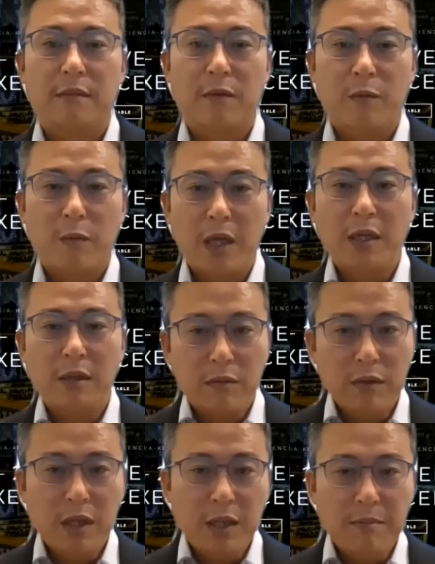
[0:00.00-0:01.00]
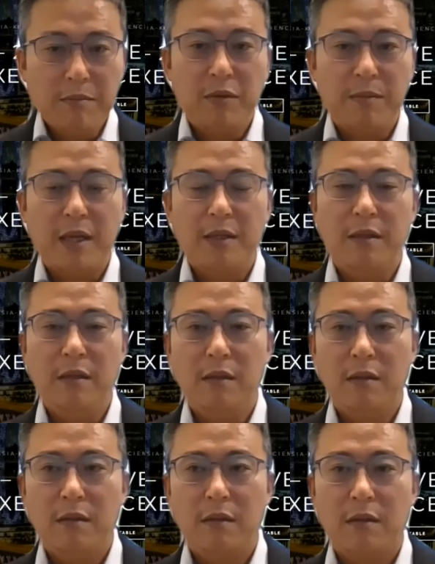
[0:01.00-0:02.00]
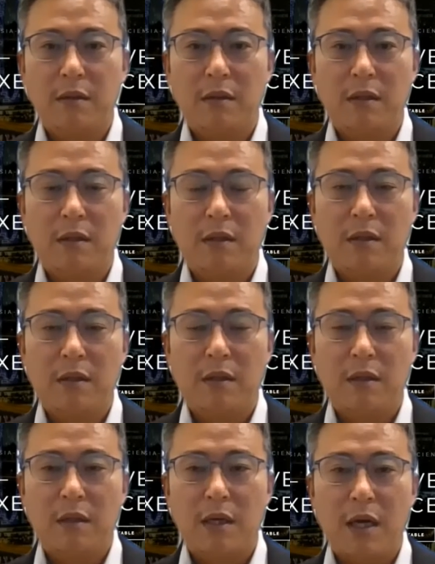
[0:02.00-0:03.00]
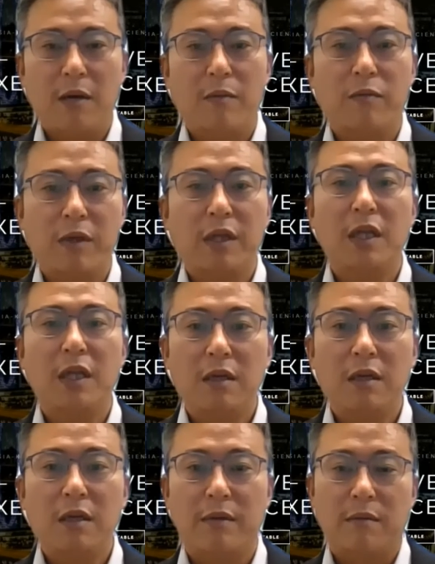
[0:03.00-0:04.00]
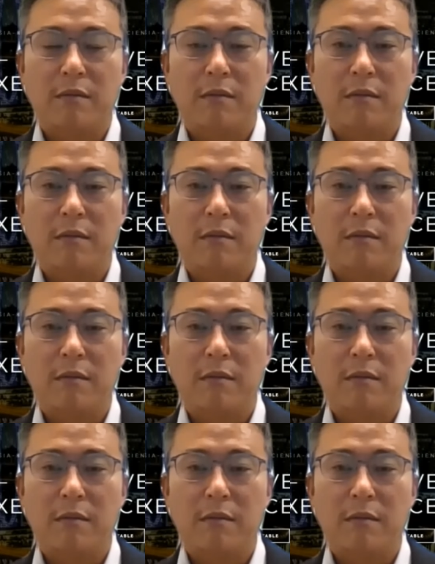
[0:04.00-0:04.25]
When we implement it, and we deliver.